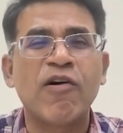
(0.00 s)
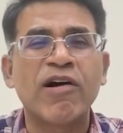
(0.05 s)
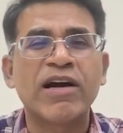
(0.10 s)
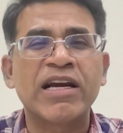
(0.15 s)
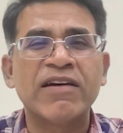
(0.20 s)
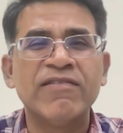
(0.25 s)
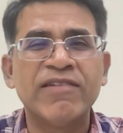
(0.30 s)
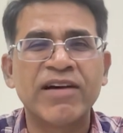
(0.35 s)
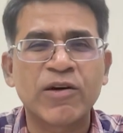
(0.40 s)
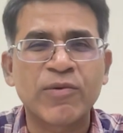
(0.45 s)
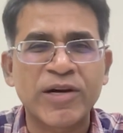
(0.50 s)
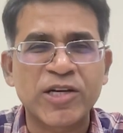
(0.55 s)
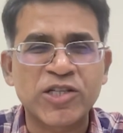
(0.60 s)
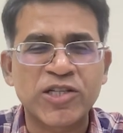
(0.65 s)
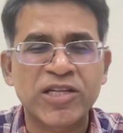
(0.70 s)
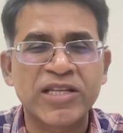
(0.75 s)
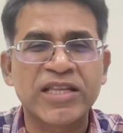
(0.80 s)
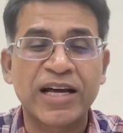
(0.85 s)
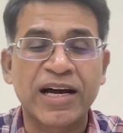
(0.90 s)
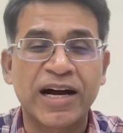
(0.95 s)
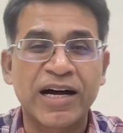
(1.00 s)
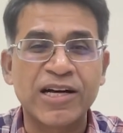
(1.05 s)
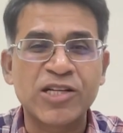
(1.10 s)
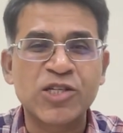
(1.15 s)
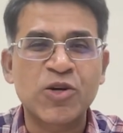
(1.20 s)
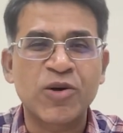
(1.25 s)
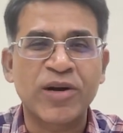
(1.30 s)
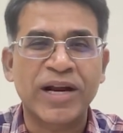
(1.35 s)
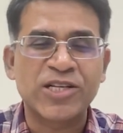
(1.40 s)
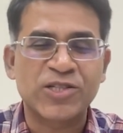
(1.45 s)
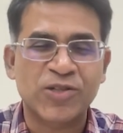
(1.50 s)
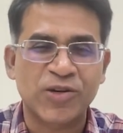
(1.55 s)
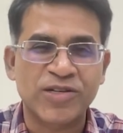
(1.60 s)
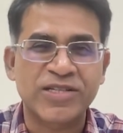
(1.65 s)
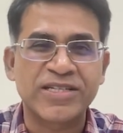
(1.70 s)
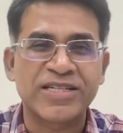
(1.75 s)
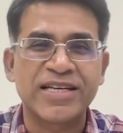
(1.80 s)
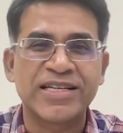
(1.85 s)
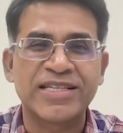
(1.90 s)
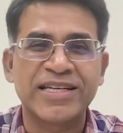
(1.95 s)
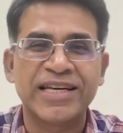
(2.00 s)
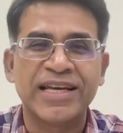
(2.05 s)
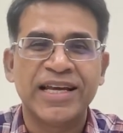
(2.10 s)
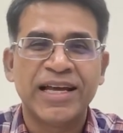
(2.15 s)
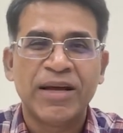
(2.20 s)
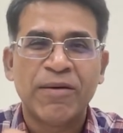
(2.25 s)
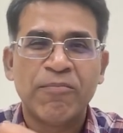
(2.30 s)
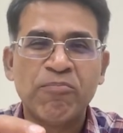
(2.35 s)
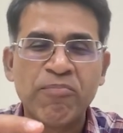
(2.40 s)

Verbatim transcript: whatever question they ask on isostasy,